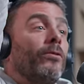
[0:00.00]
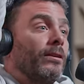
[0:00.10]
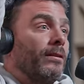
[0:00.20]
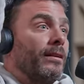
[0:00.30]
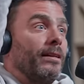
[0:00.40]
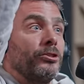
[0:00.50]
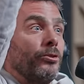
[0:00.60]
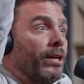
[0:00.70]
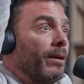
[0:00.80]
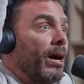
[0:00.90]
One and
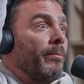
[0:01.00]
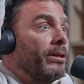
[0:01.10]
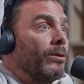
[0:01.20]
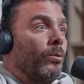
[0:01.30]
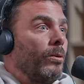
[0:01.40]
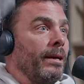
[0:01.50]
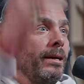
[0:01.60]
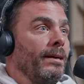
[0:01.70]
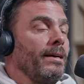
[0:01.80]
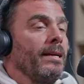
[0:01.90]
showing him I'm in a good
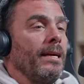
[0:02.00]
way,